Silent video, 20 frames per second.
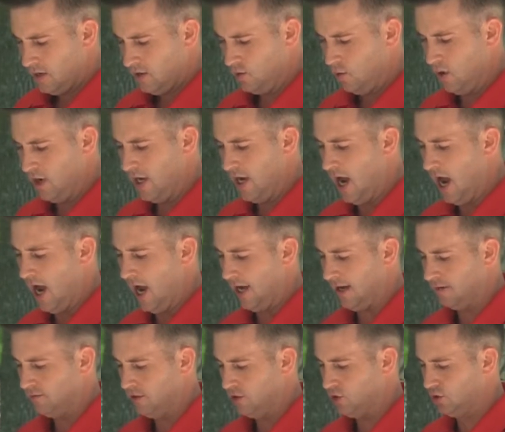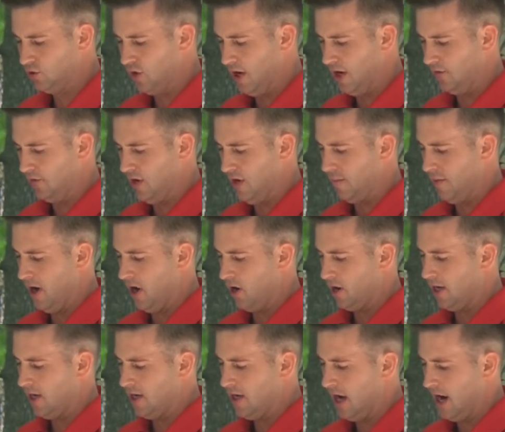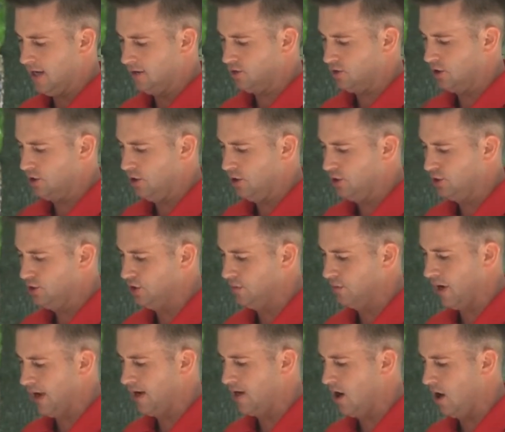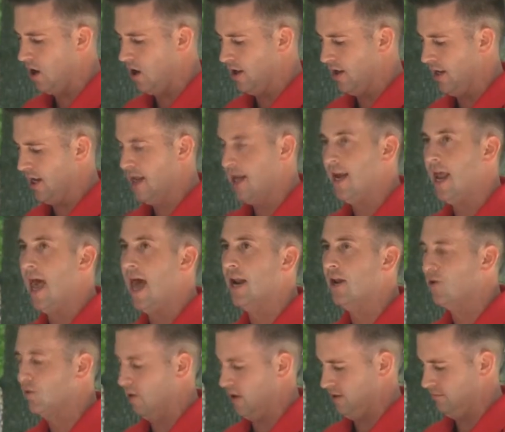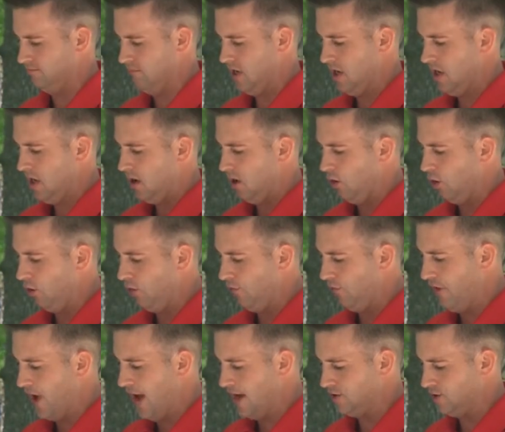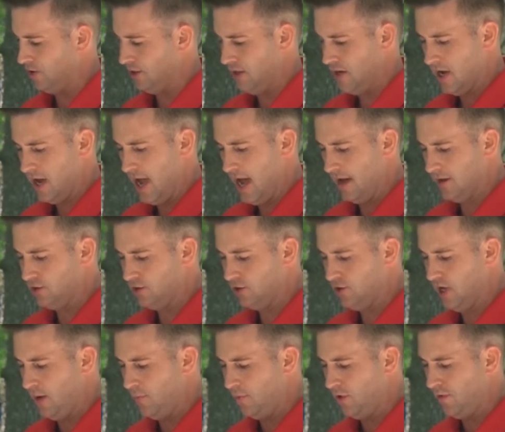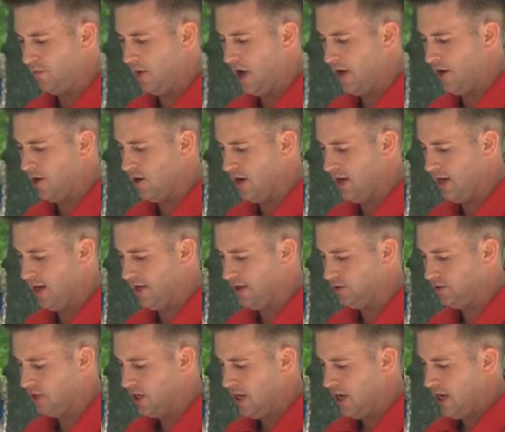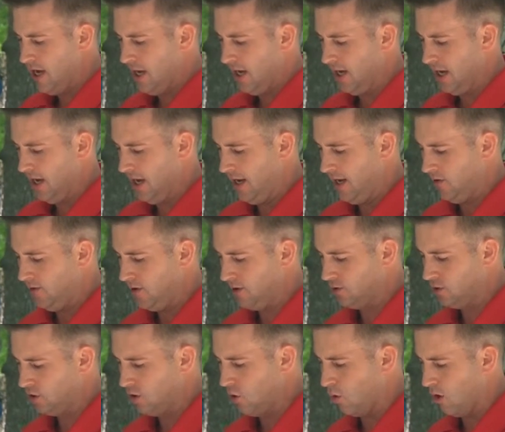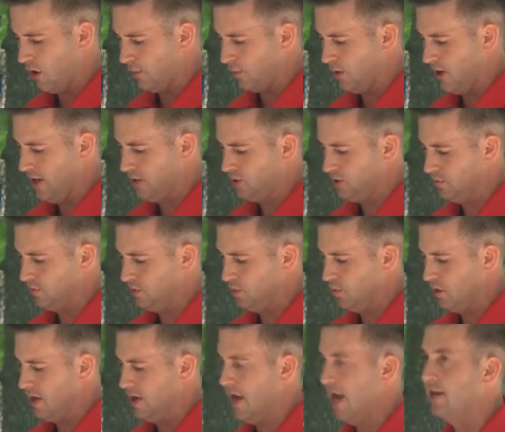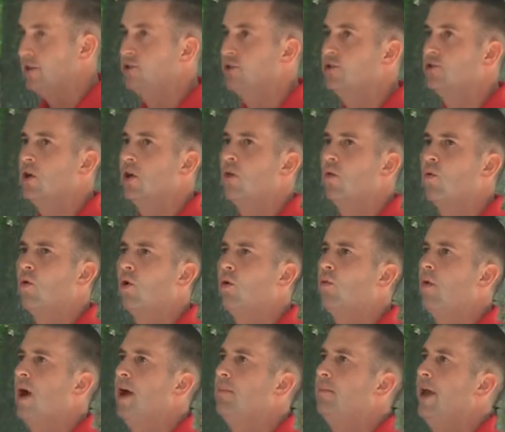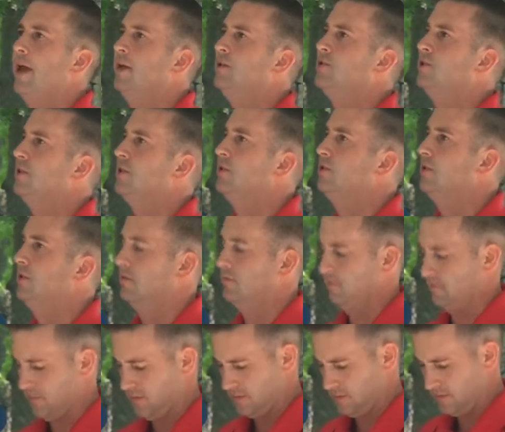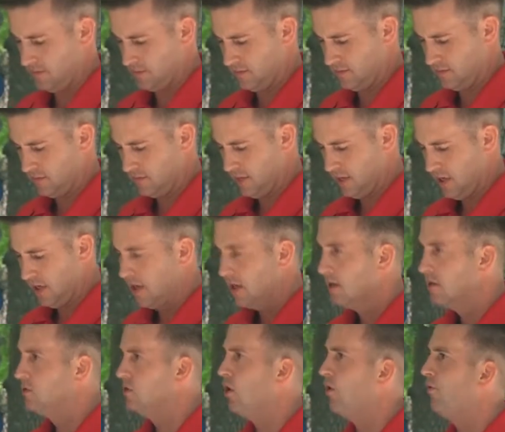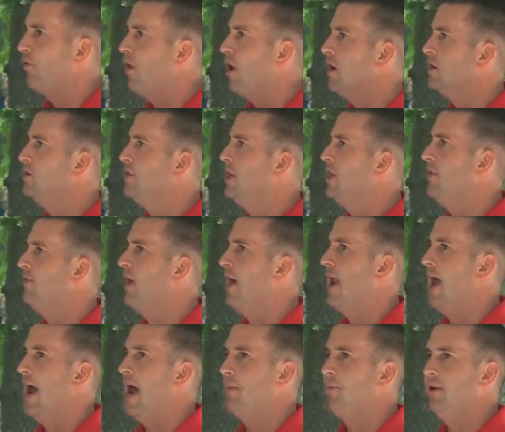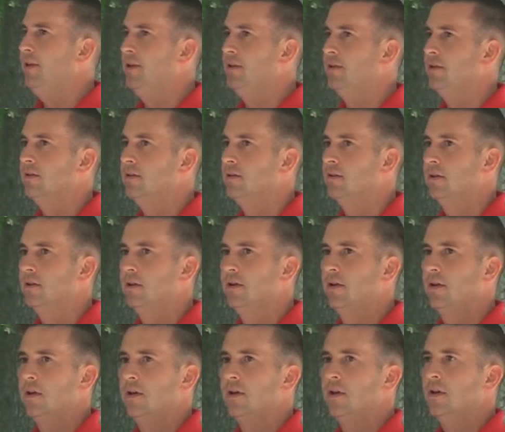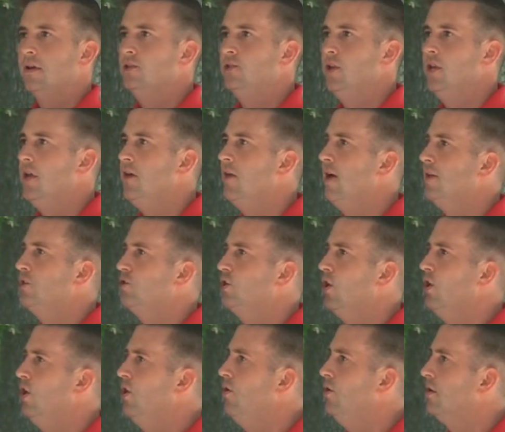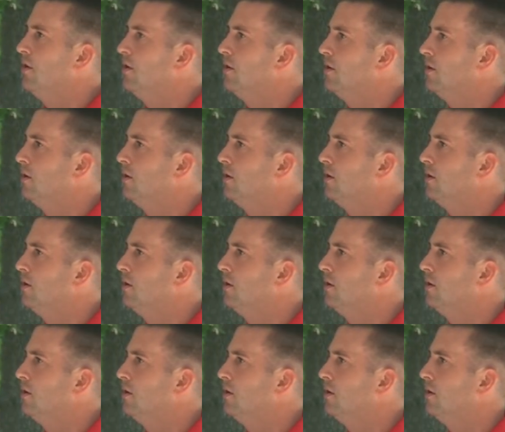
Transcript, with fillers: 29, discredit the American Constitution by calling it inadequate, old fashioned, out of step with modern needs, and a hindrance to cooperation between nations on a worldwide basis. So far, has any of that happened? Yeah. Is any of that true?